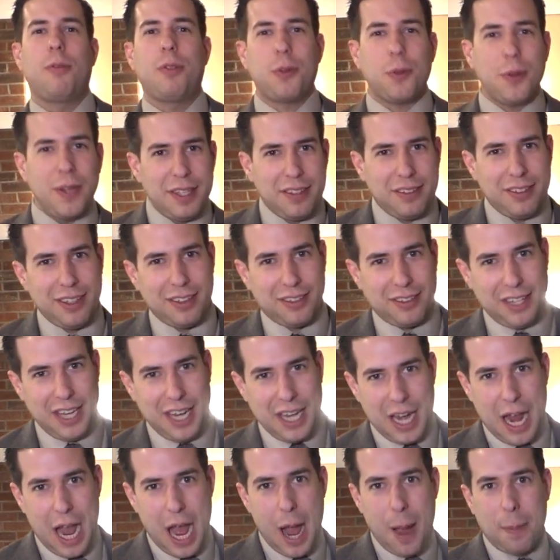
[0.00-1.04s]
of three
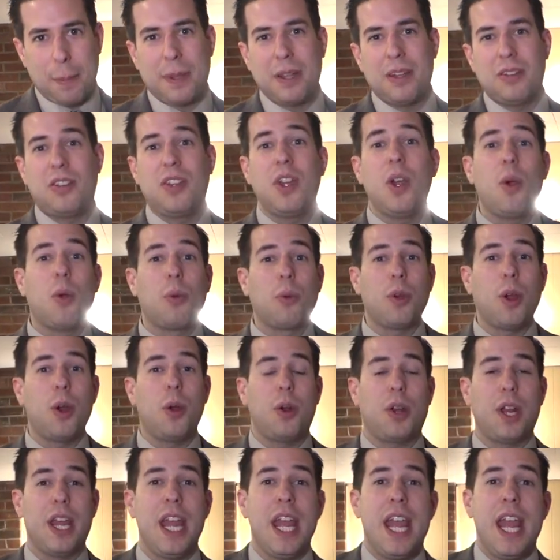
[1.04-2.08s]
sixteen Hopkins Hill
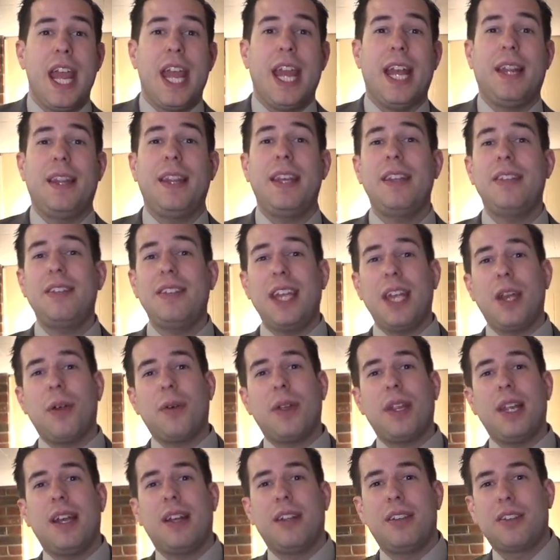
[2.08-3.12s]
Road, and this
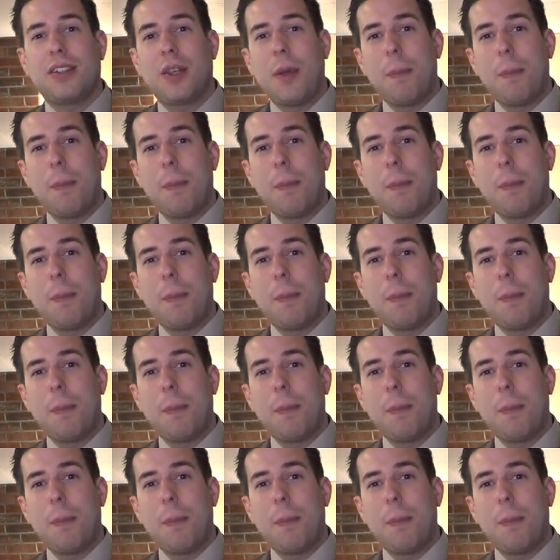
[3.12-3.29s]
area is